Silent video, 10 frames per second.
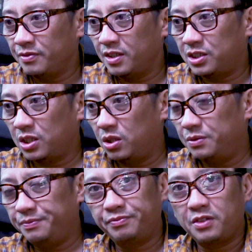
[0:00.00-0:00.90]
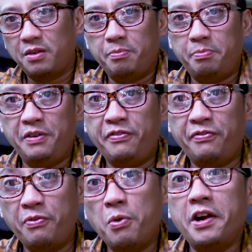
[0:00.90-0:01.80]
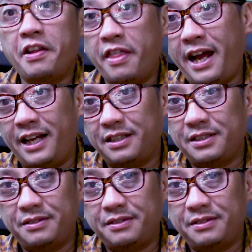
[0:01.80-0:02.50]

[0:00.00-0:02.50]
So before that,